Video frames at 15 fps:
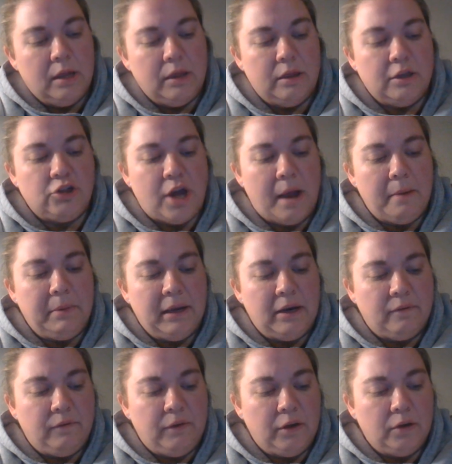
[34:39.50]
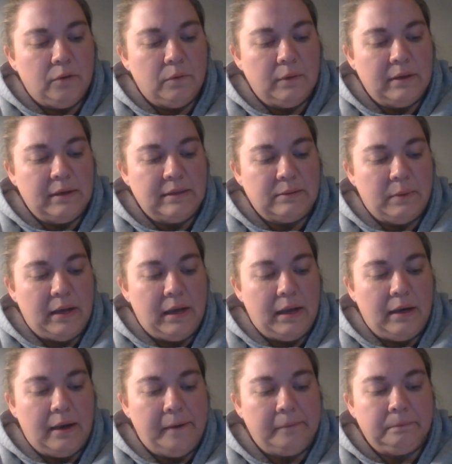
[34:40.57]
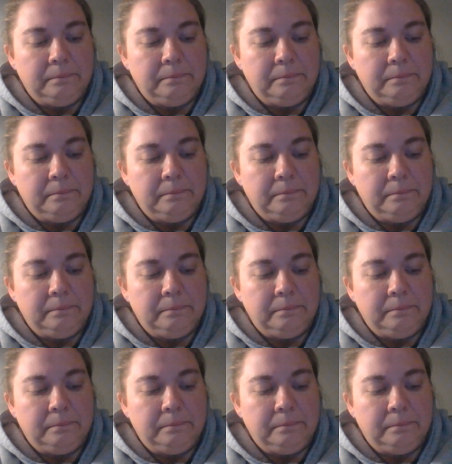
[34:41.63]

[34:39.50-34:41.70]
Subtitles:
The job interview is when